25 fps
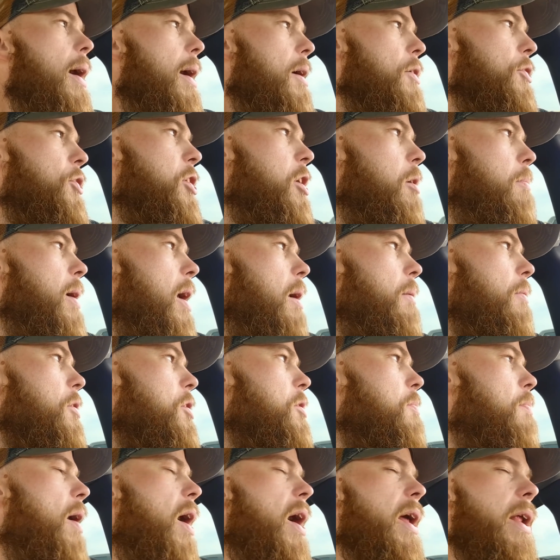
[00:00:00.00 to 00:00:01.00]
I'll still be able
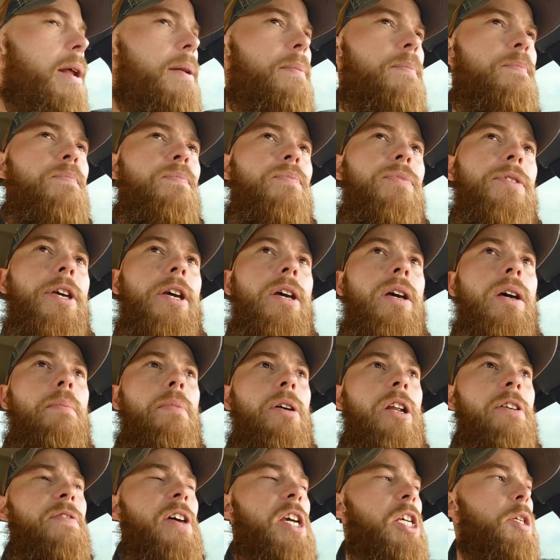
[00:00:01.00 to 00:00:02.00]
to spot it,
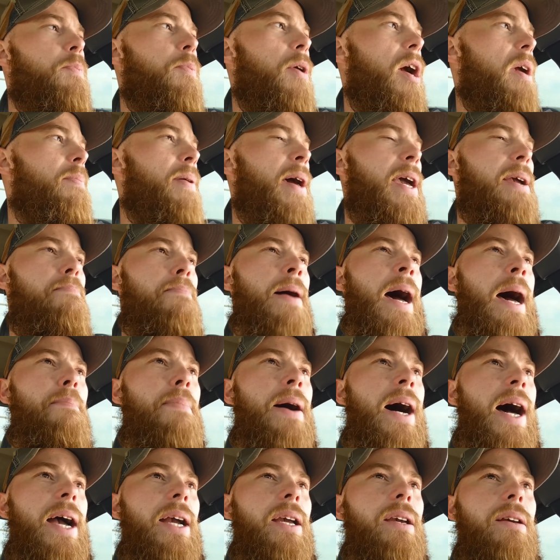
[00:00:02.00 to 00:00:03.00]
but if they spray paint my
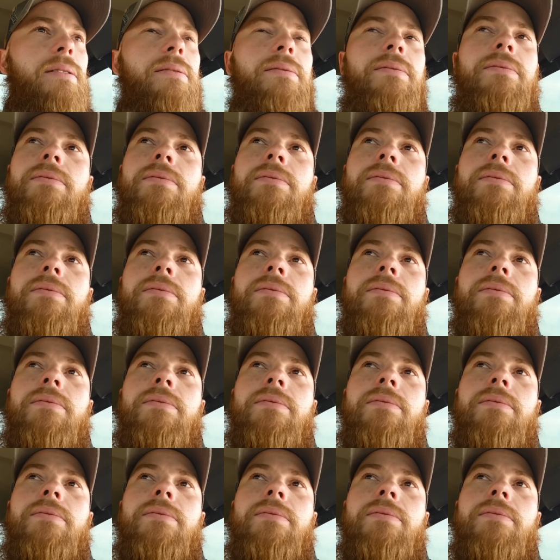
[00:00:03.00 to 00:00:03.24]
bike,